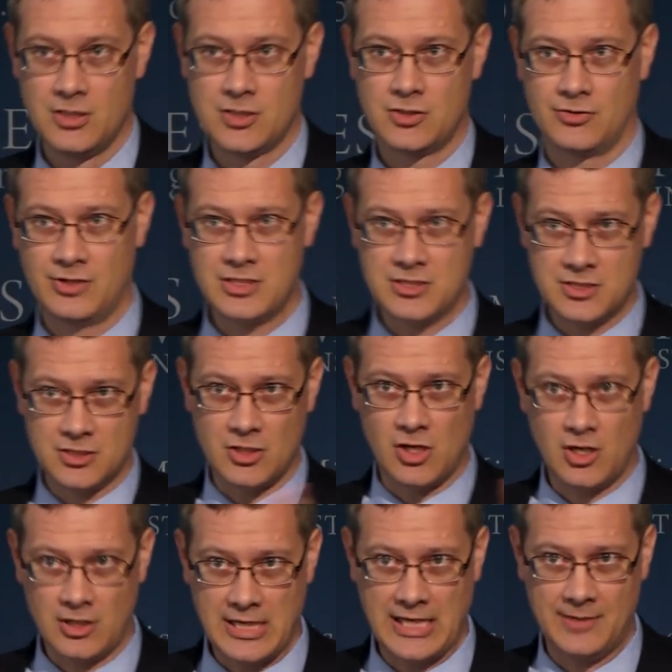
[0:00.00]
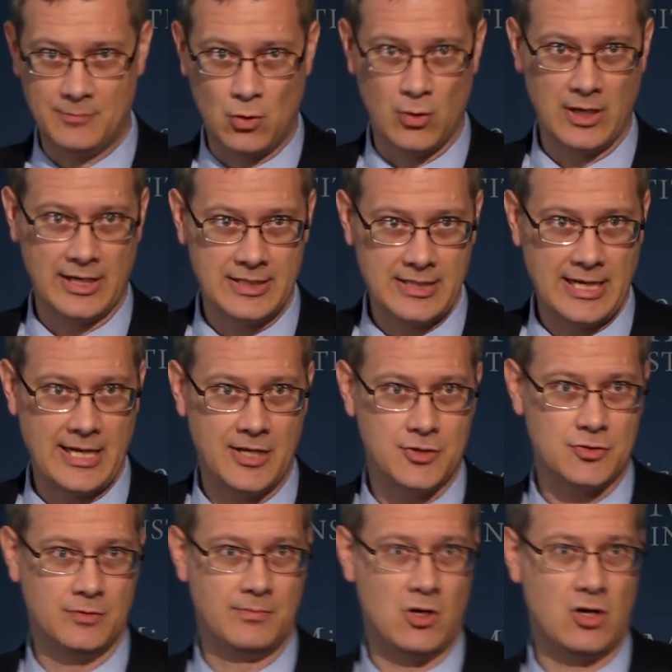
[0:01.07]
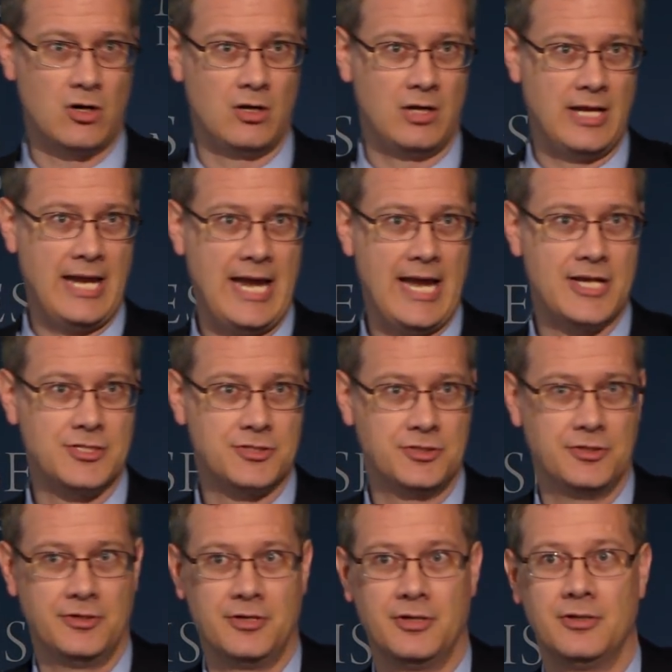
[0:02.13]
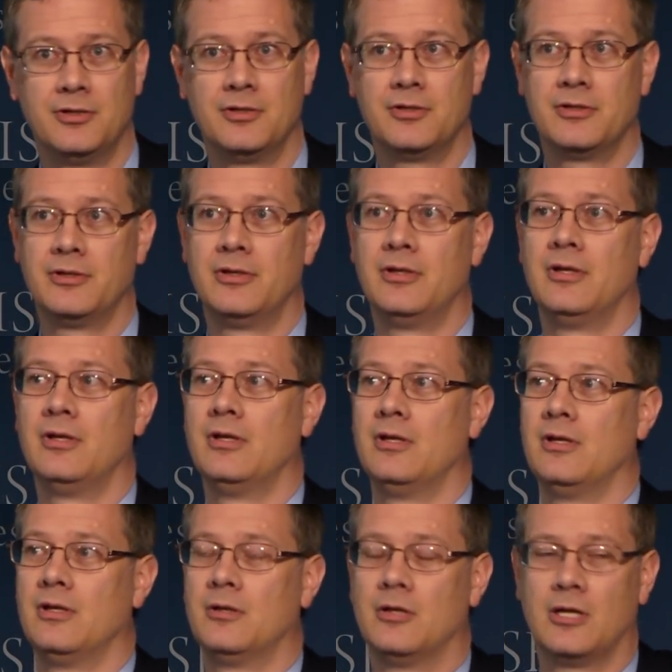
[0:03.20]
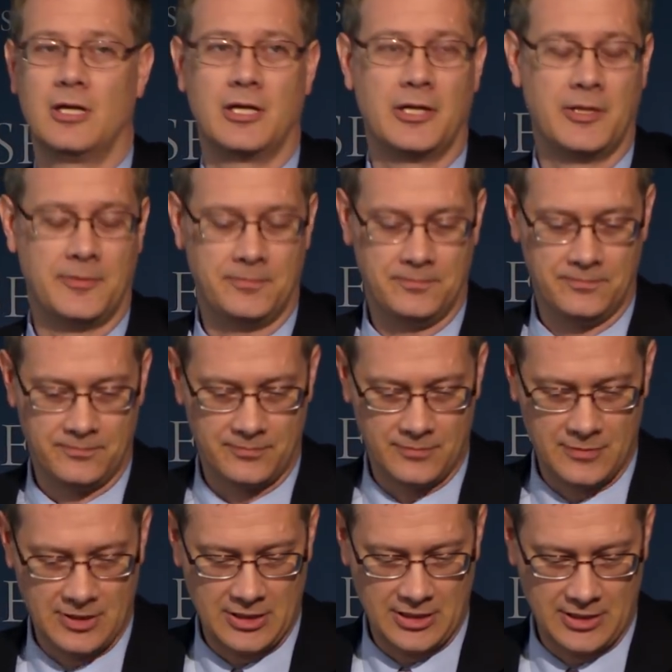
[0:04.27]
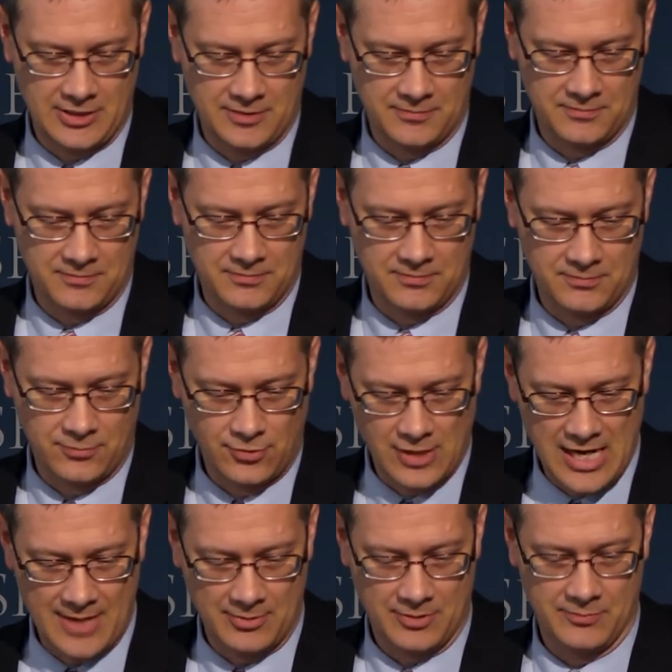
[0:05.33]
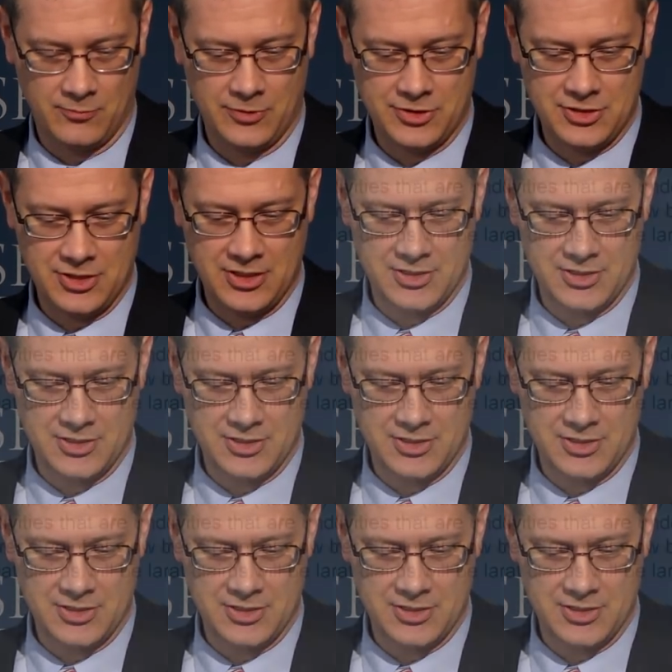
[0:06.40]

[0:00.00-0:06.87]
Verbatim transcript: So this is all kind of boiling down to a moral hazard um, uh, problem, which